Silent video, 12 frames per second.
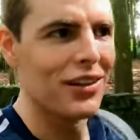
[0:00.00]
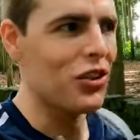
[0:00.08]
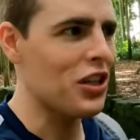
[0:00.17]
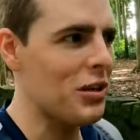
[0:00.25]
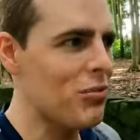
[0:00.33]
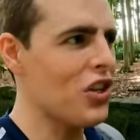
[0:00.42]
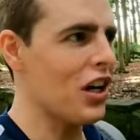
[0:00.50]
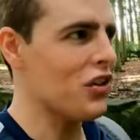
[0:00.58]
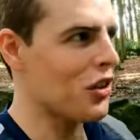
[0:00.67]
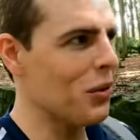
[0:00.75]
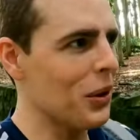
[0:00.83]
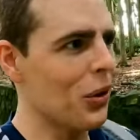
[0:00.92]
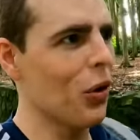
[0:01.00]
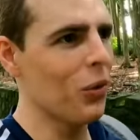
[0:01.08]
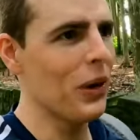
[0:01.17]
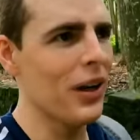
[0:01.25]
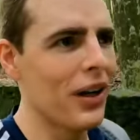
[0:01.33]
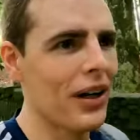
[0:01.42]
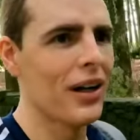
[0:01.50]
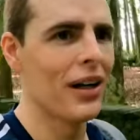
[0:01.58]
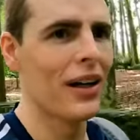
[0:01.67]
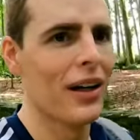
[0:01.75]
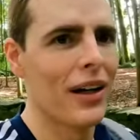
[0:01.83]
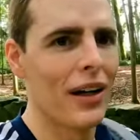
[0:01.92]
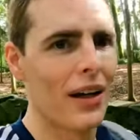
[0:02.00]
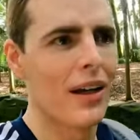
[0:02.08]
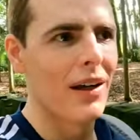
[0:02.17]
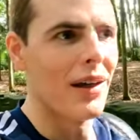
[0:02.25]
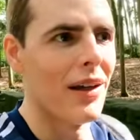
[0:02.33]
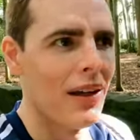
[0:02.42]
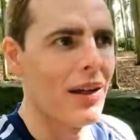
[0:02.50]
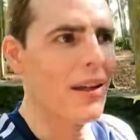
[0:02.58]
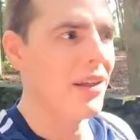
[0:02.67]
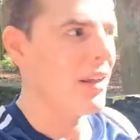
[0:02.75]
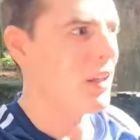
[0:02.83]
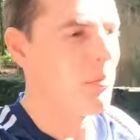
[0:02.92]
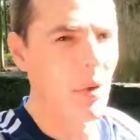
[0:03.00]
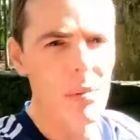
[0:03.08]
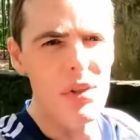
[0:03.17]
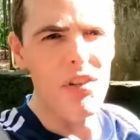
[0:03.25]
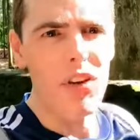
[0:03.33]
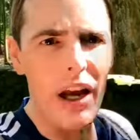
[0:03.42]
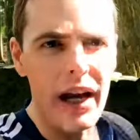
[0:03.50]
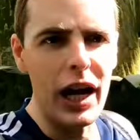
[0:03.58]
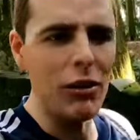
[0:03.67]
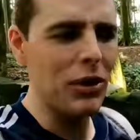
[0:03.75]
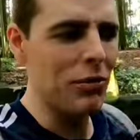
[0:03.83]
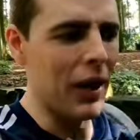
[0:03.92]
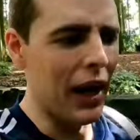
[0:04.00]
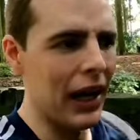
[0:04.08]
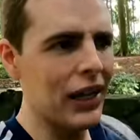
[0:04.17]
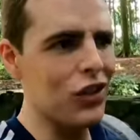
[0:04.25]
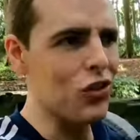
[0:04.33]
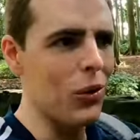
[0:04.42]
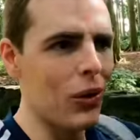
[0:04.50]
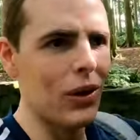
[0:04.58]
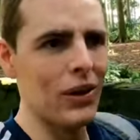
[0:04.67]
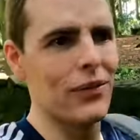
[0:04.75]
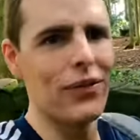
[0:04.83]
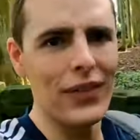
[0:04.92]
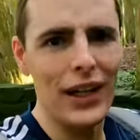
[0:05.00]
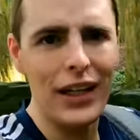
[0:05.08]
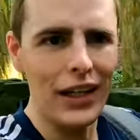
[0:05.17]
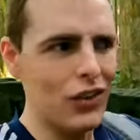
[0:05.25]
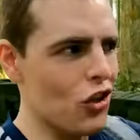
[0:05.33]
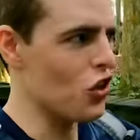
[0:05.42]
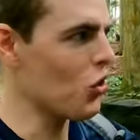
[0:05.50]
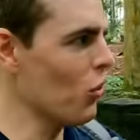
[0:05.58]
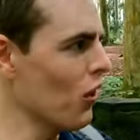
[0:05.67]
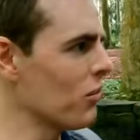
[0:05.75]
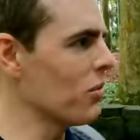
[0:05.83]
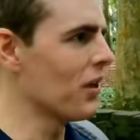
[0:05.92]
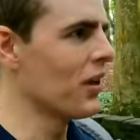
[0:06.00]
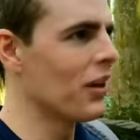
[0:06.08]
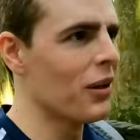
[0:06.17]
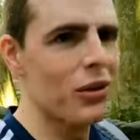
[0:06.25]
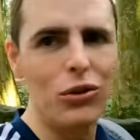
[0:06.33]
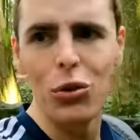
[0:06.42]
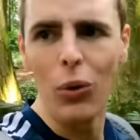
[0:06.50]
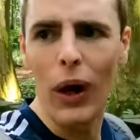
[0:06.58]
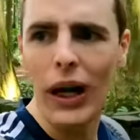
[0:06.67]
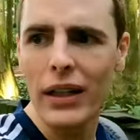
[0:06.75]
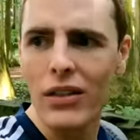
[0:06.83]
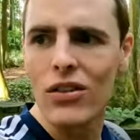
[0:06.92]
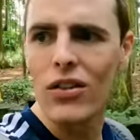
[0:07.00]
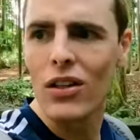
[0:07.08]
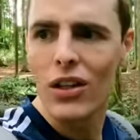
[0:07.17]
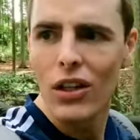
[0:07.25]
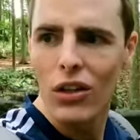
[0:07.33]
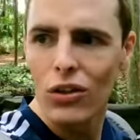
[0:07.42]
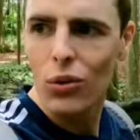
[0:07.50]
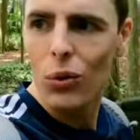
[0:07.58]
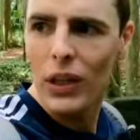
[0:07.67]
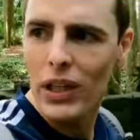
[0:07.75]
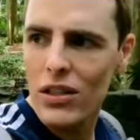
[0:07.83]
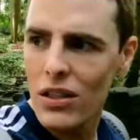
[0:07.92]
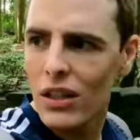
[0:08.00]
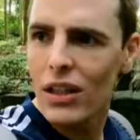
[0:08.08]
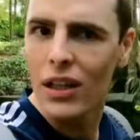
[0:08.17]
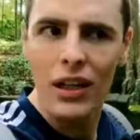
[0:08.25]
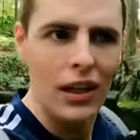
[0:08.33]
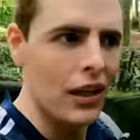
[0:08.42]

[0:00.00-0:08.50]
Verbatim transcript: Just came charging out of nowhere. Yeah, the problem is I've got the camera in my hand, so I can't just show them two hands too easily.